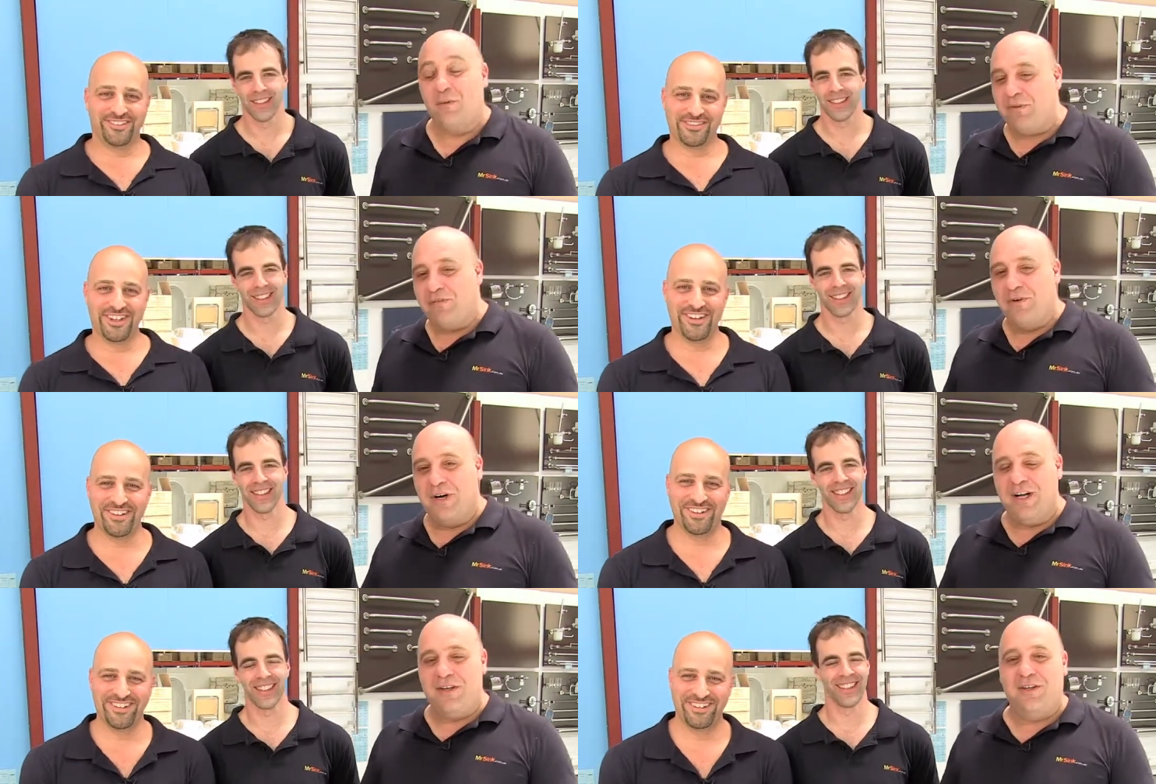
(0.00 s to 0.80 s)
Speaker 1: Or
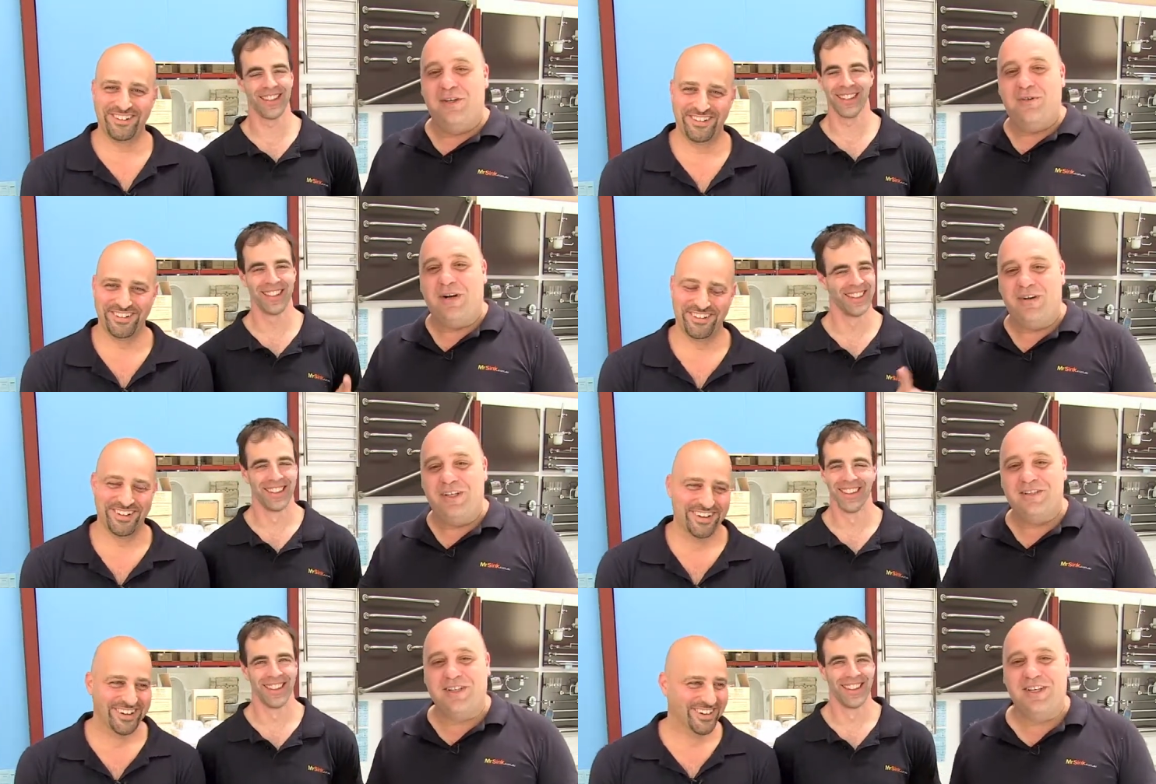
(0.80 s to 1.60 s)
before,
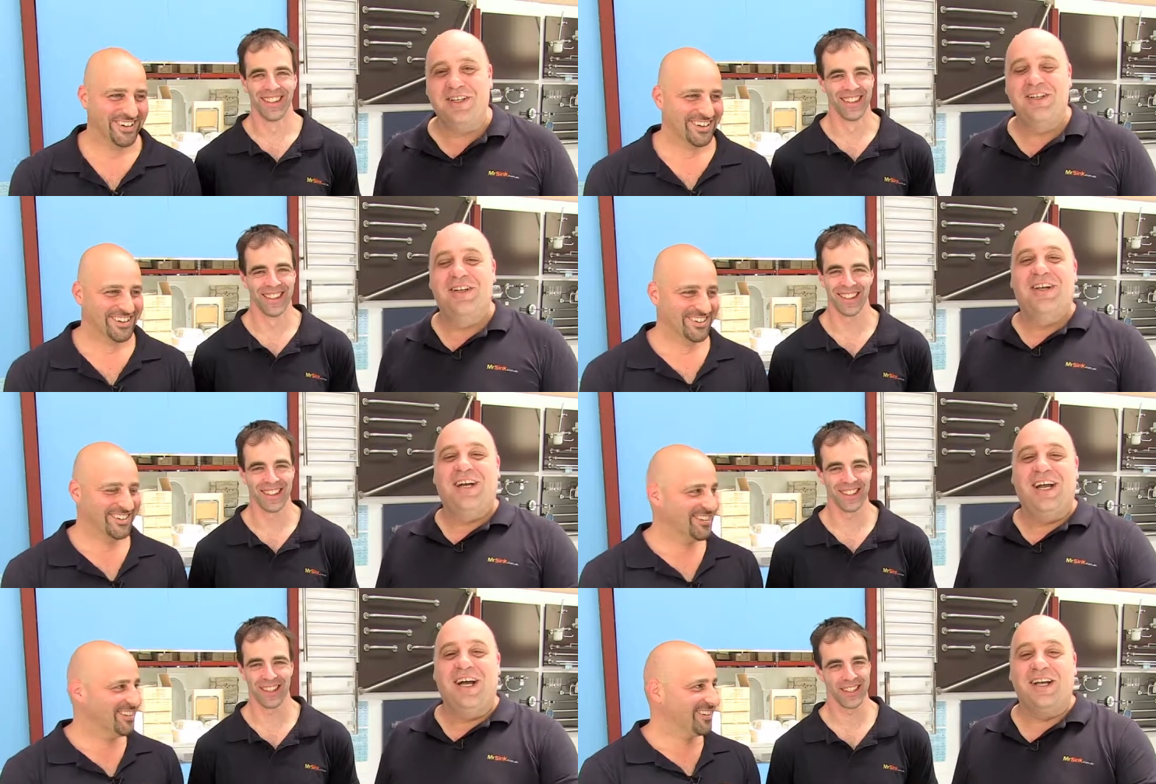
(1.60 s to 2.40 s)
QRST.
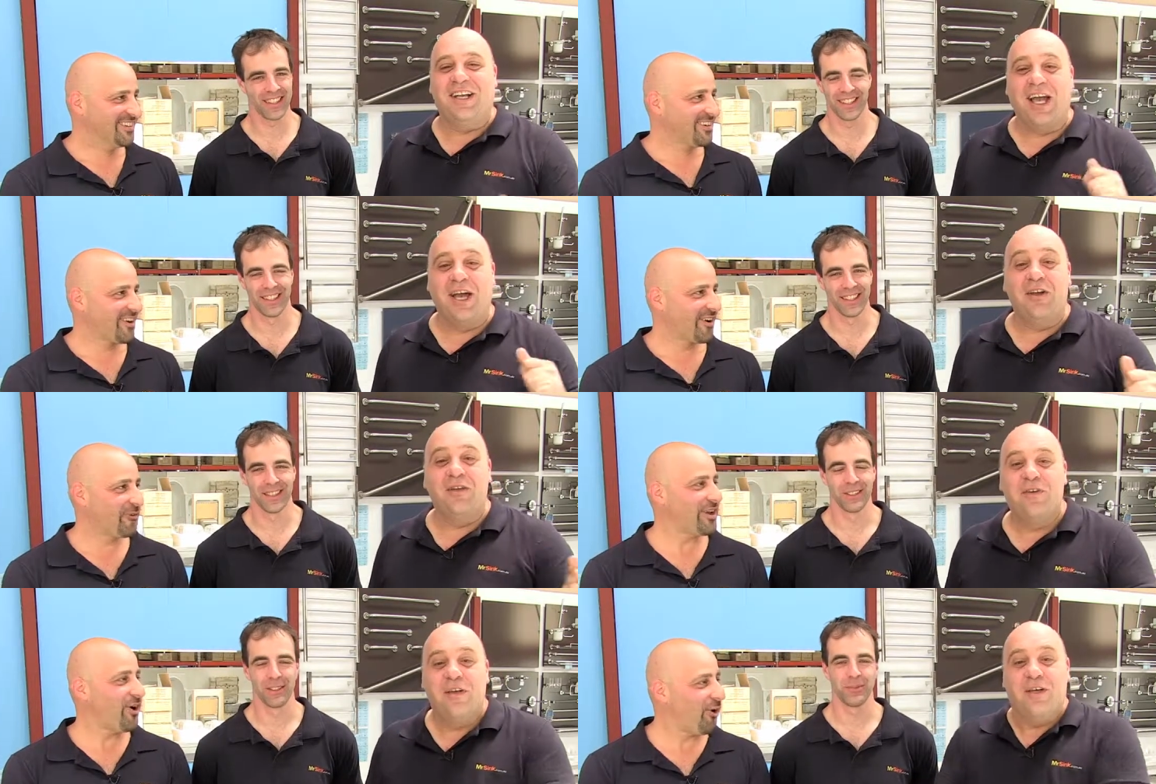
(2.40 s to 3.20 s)
All right, go.
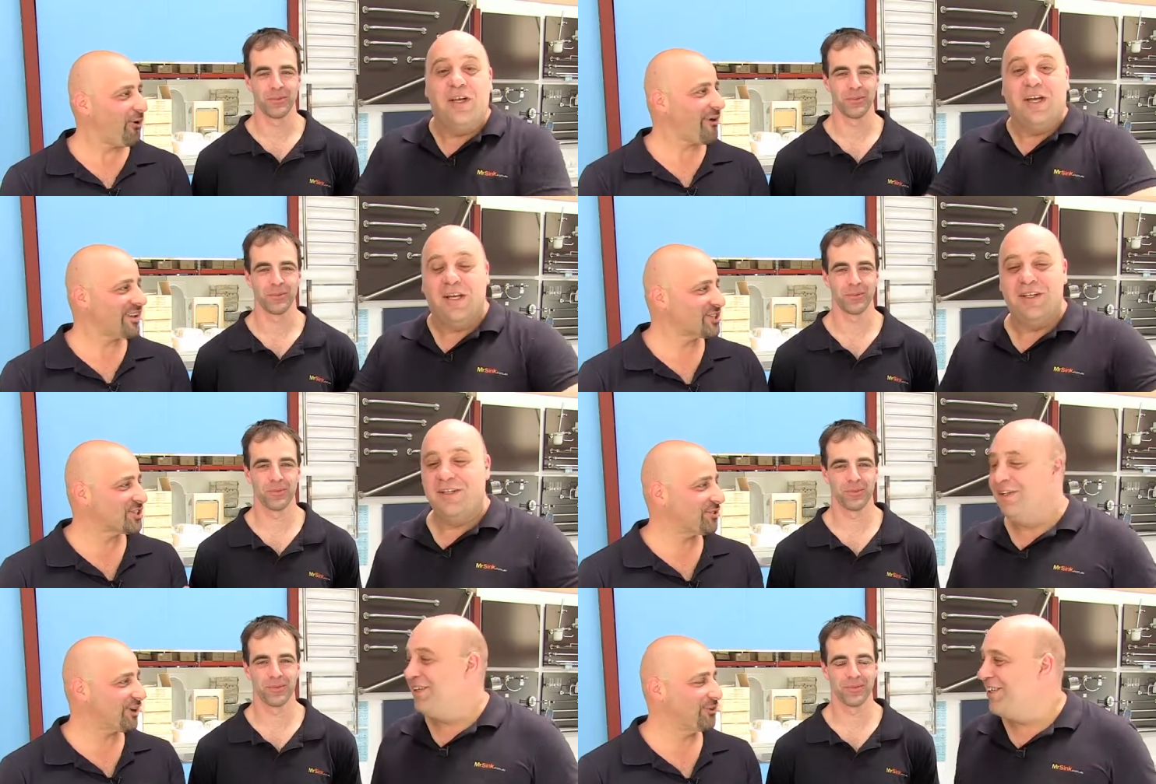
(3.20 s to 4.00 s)
We go. always
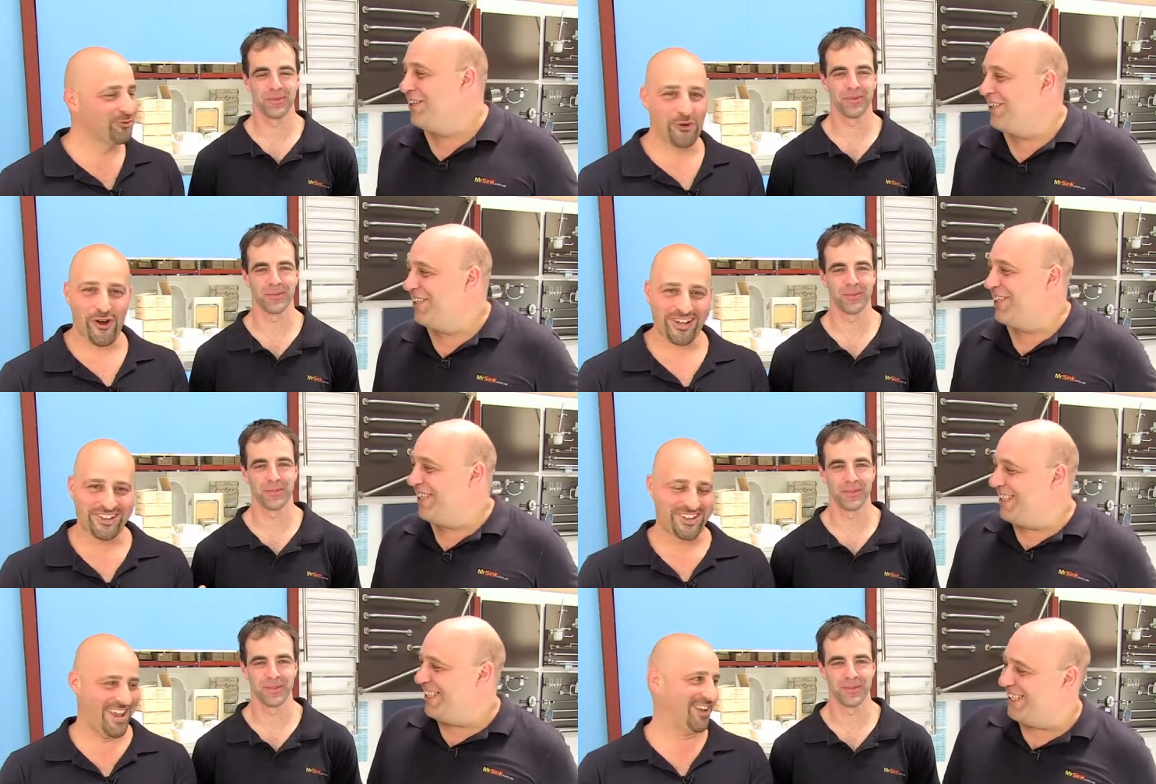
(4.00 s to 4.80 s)
struggle right
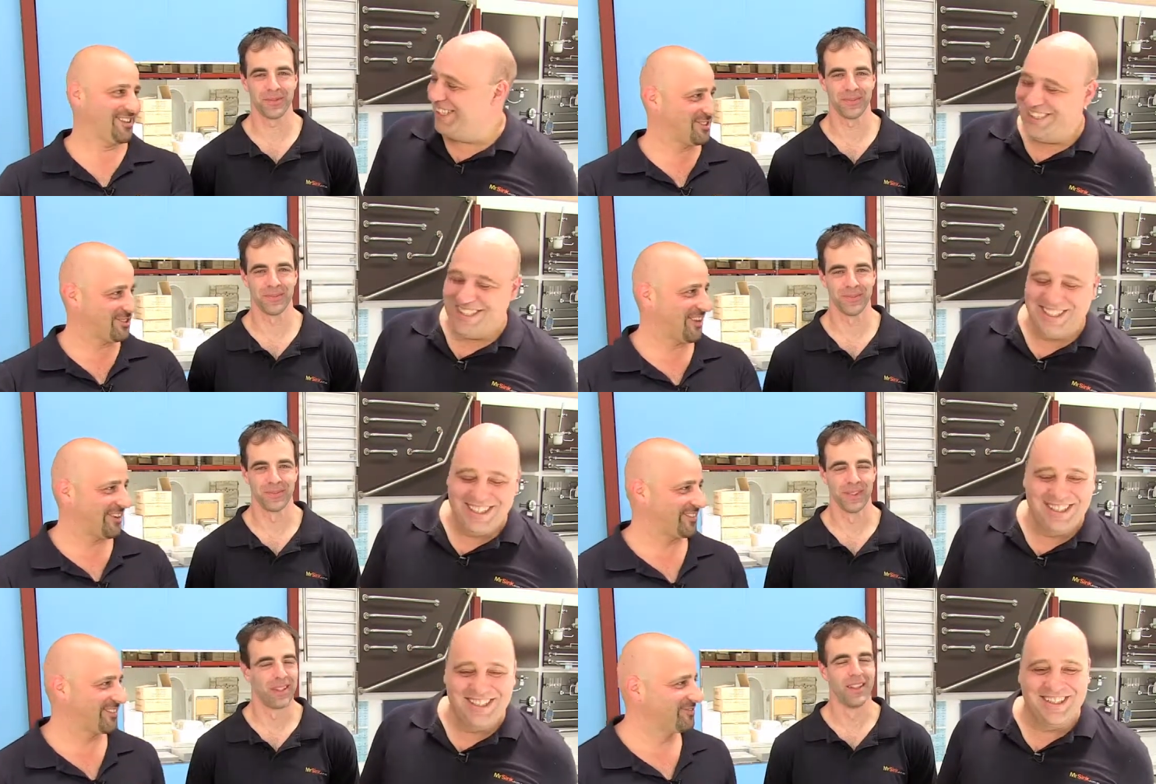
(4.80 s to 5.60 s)
at the end of the
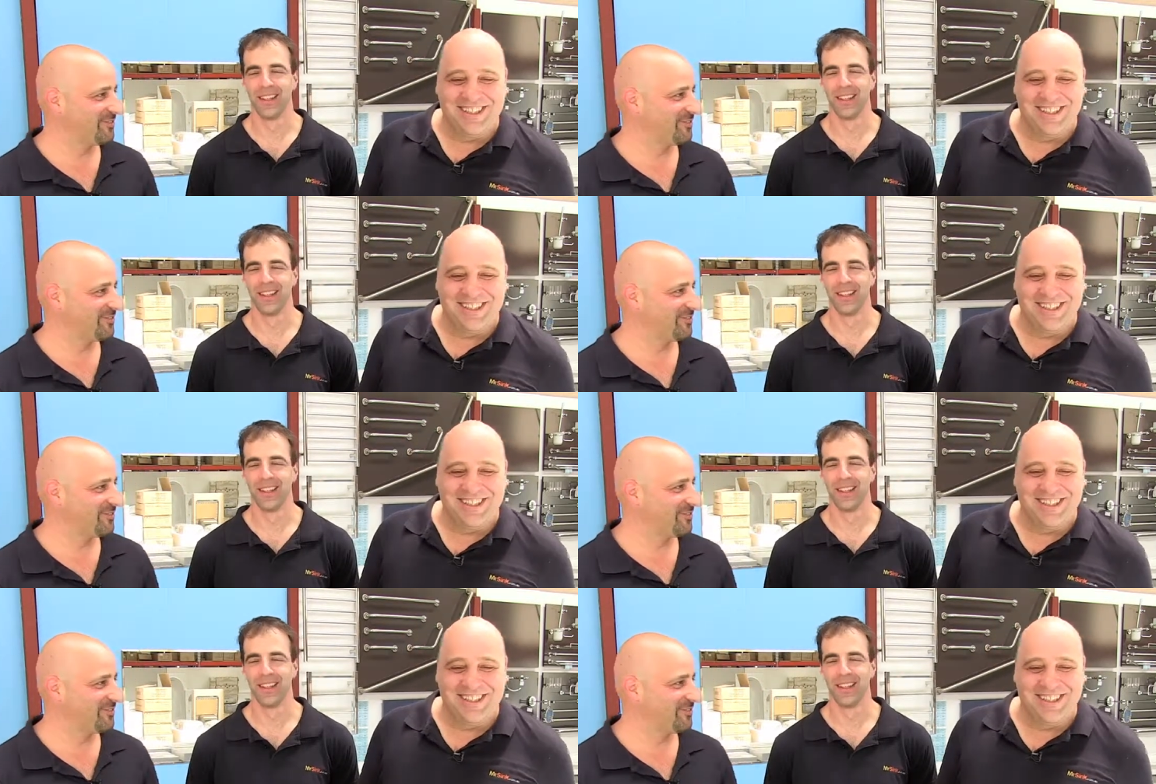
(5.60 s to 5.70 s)
show.